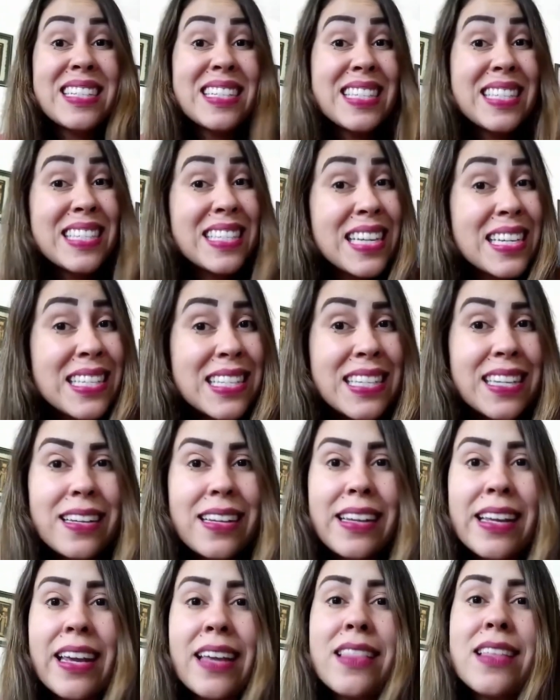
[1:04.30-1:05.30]

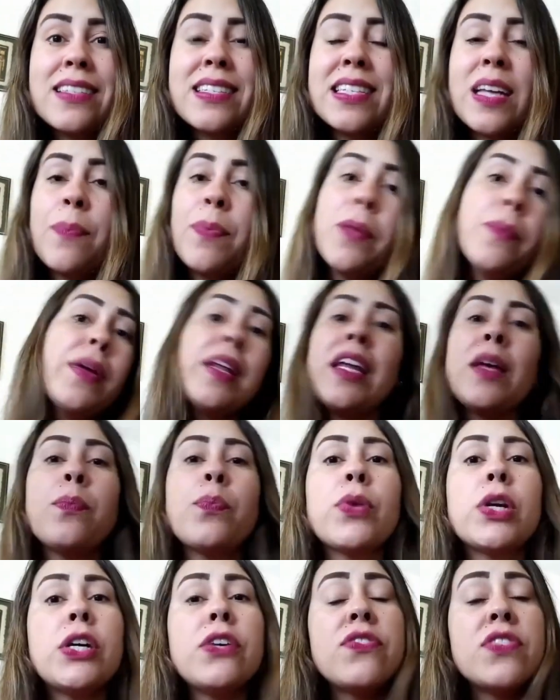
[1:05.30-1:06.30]
consistently, the supplement
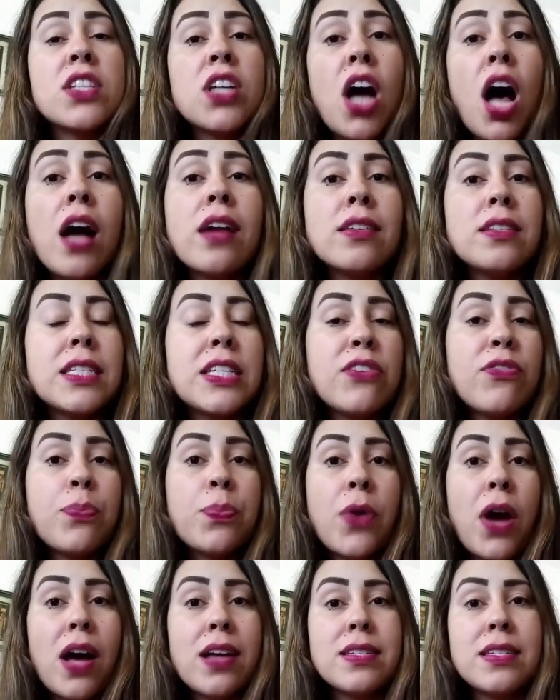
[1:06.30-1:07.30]
improves
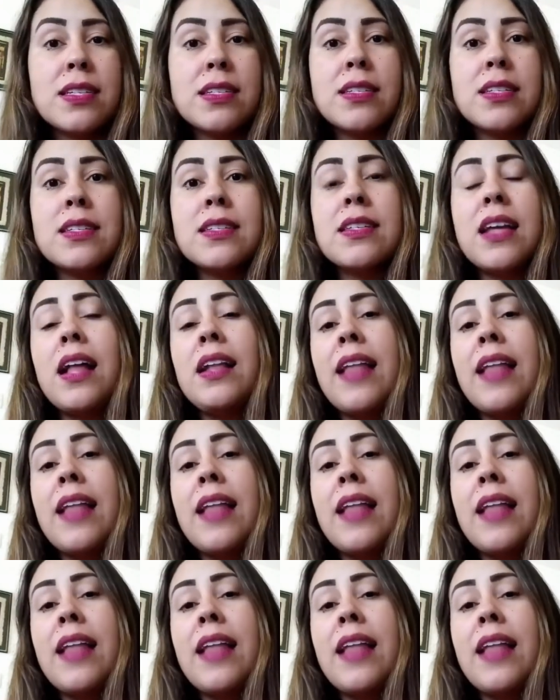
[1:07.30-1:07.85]
cognitive processes,